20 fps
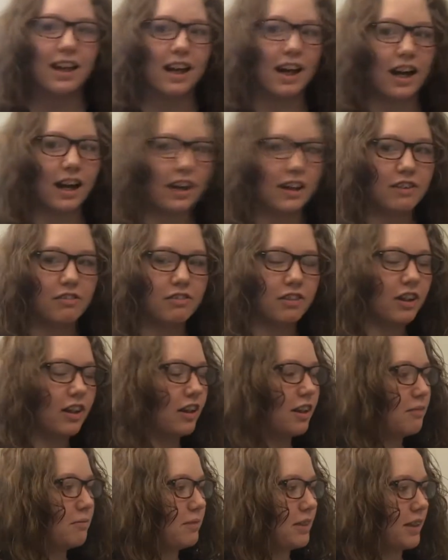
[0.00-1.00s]
How did it feel
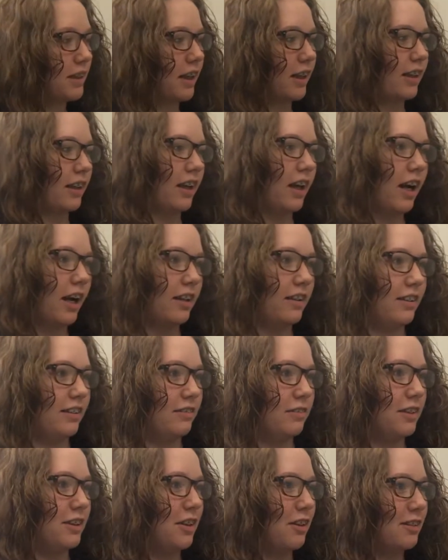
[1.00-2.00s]
being on the island
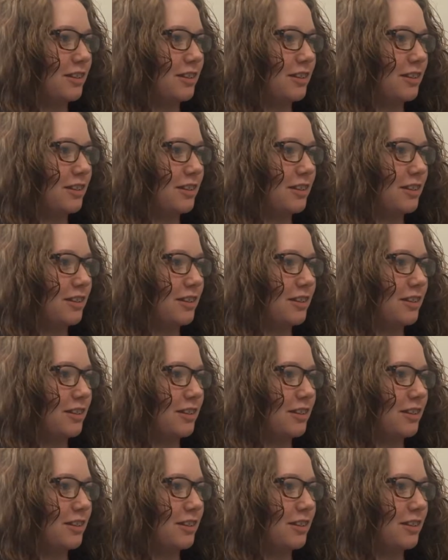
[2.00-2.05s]
with no